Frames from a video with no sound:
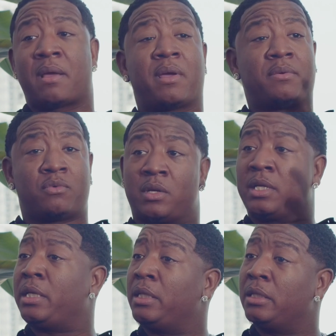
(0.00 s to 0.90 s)
like, baby, you want
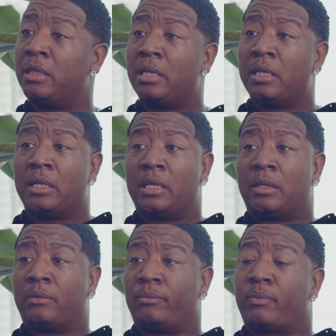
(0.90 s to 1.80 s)
to eat?
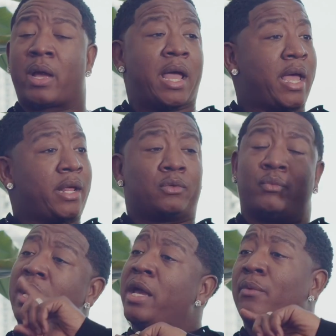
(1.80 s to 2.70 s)

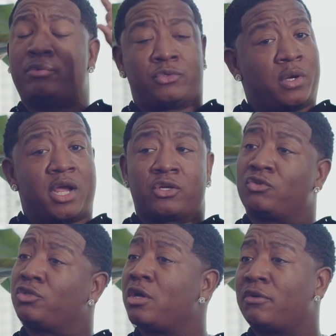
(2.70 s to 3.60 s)
We was doing
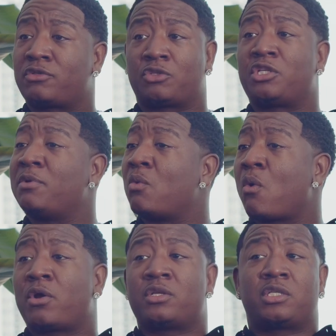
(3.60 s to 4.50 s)
extra stuff, so she been
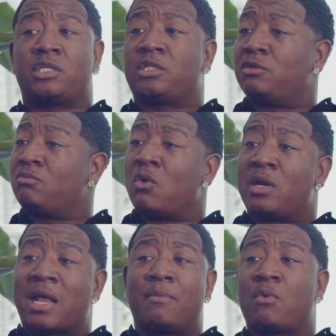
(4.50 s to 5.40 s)
working since this
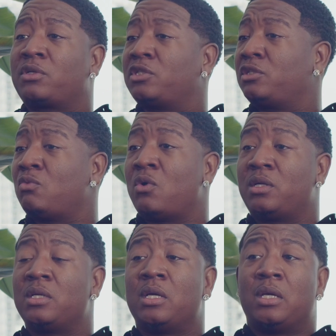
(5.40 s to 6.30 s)
morning. I've been working since this
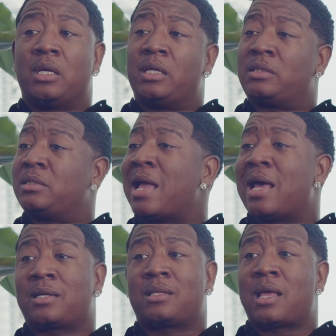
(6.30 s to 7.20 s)
morning. It's
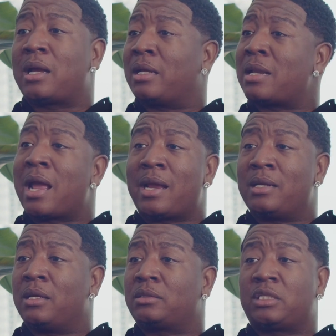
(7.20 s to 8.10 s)
9 o'clock at night
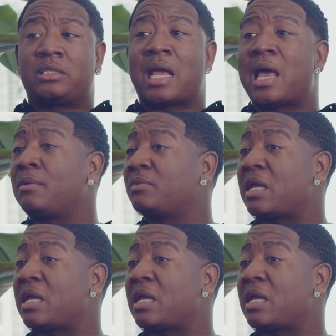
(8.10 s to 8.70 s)
now. She tired, I'm